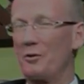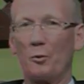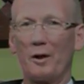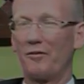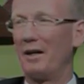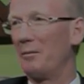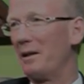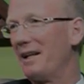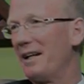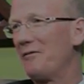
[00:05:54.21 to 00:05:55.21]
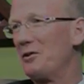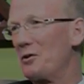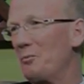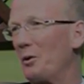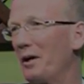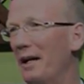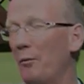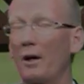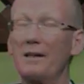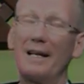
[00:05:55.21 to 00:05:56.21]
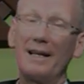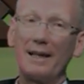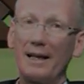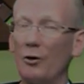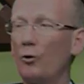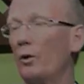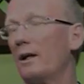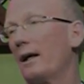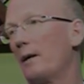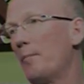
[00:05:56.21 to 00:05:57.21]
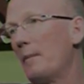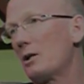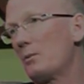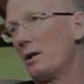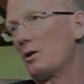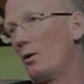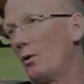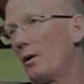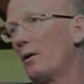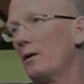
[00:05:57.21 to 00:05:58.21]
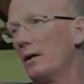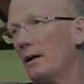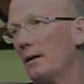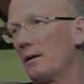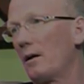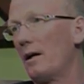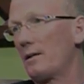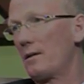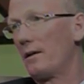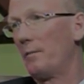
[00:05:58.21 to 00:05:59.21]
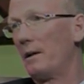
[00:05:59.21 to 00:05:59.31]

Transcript: They're with family. They have their support networks, and yes. they can do it at a much much lower uh, cost to them.